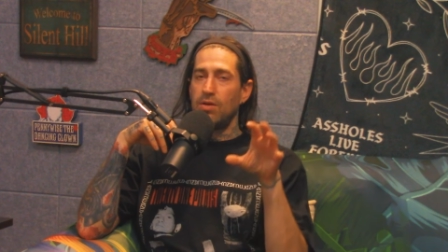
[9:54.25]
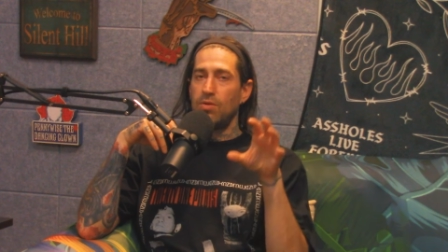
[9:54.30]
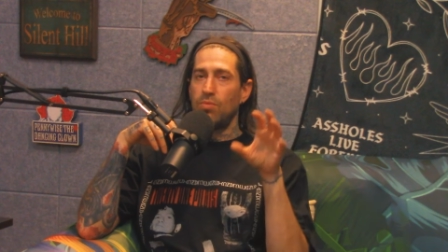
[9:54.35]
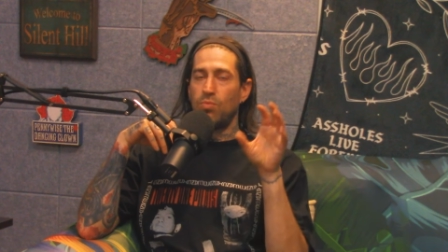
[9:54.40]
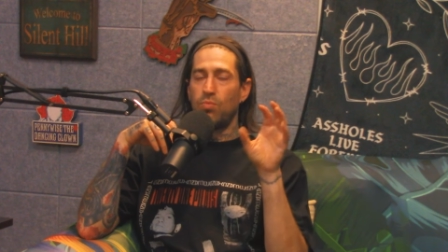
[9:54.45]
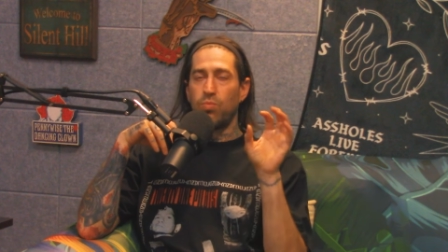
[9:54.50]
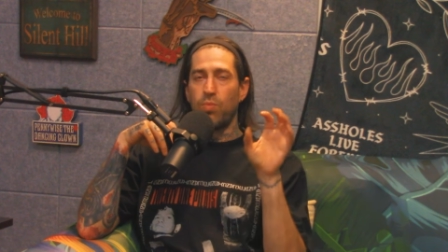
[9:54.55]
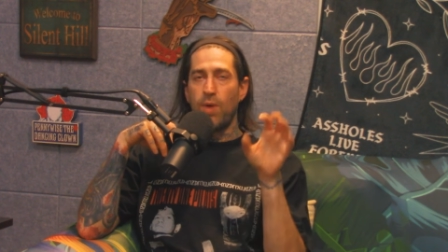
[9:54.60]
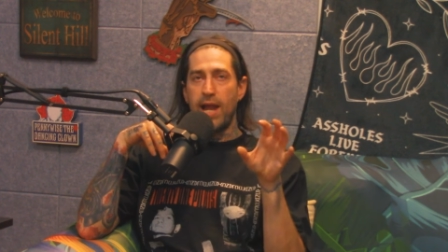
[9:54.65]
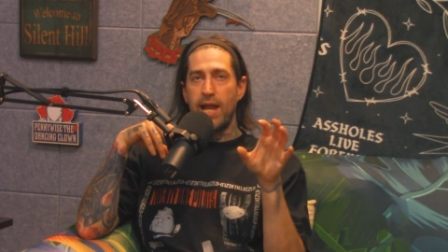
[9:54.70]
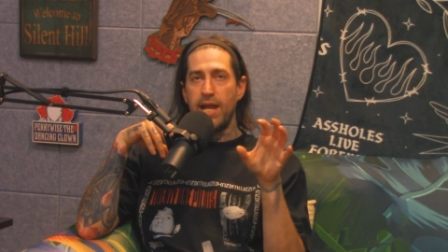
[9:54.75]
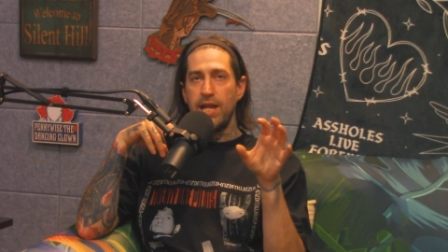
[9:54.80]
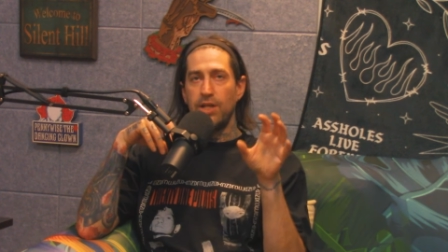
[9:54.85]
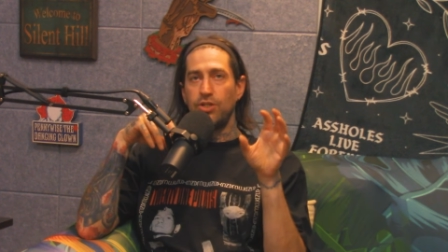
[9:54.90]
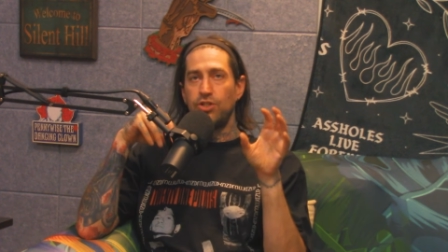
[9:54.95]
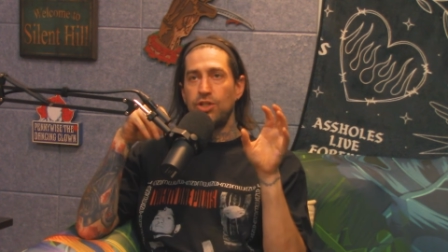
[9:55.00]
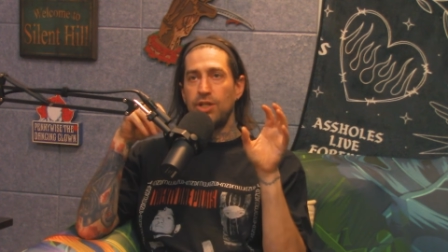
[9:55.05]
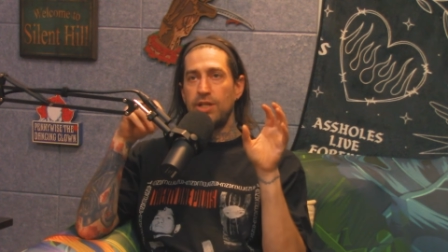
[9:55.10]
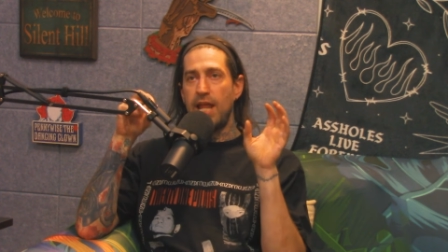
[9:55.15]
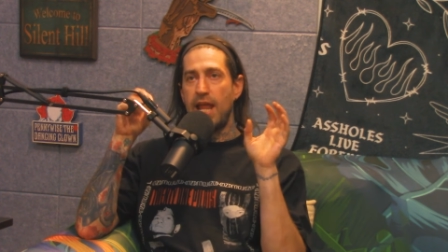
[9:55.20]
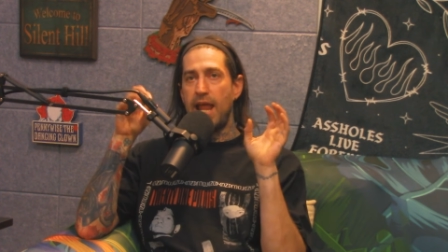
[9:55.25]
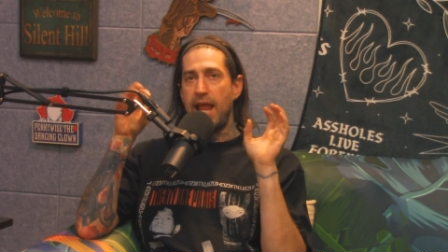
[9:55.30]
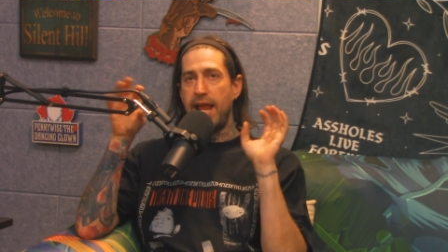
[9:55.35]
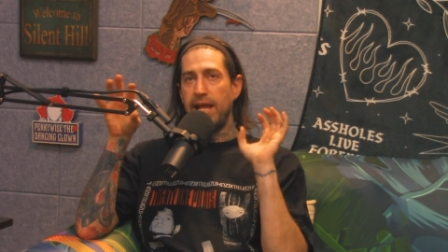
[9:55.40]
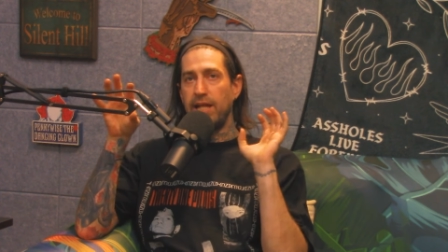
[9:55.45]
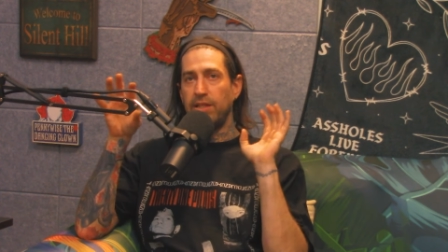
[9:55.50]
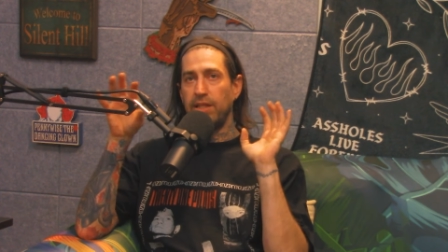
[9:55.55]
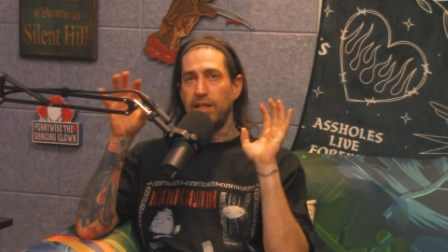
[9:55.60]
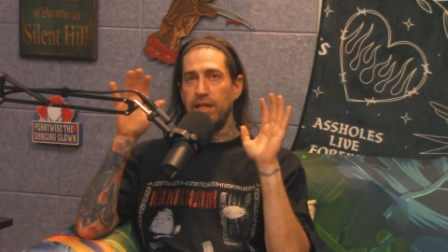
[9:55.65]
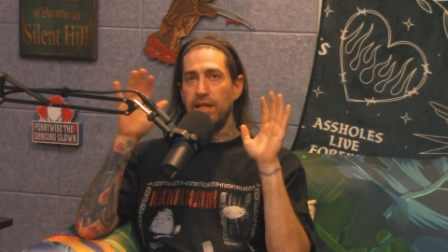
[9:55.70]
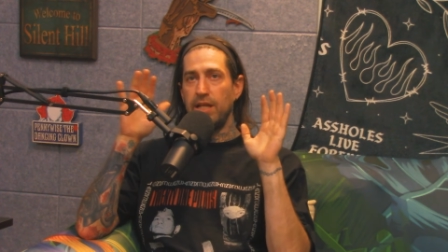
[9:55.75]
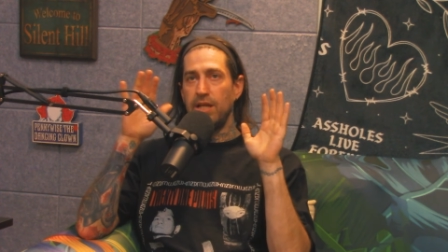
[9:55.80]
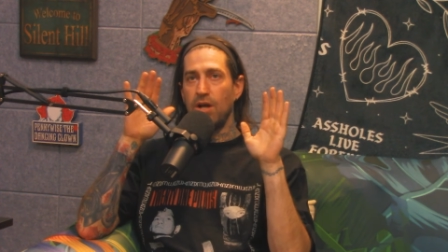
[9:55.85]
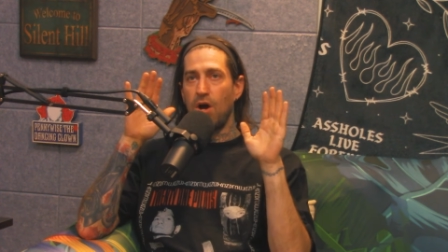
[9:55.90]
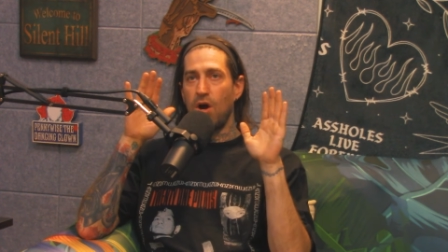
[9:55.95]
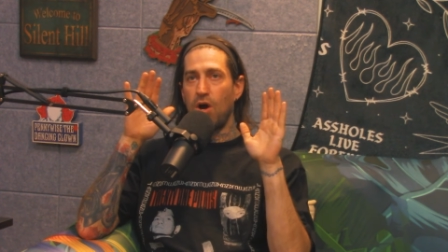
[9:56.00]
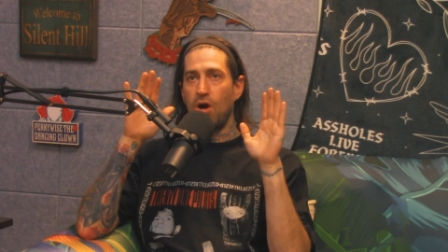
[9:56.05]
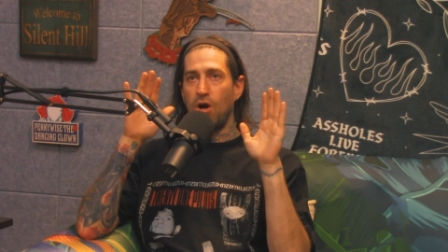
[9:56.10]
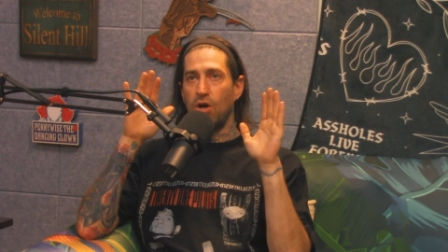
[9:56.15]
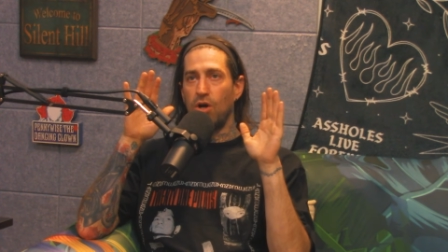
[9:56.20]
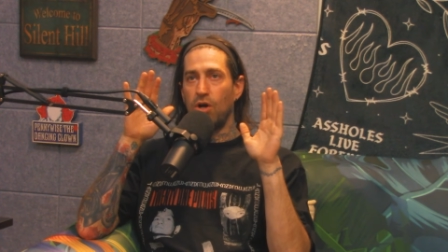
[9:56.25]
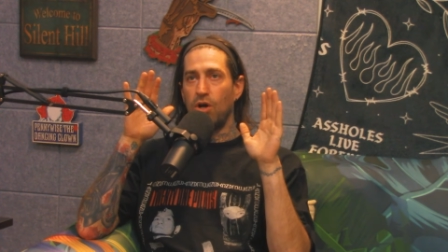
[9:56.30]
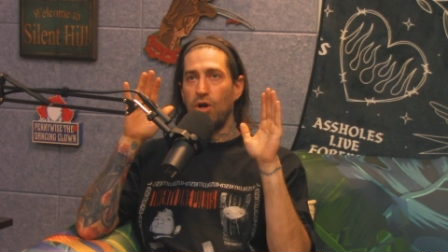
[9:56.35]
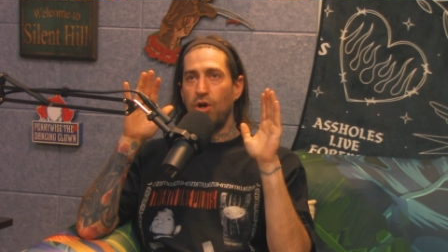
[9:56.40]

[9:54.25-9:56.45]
rage and haley are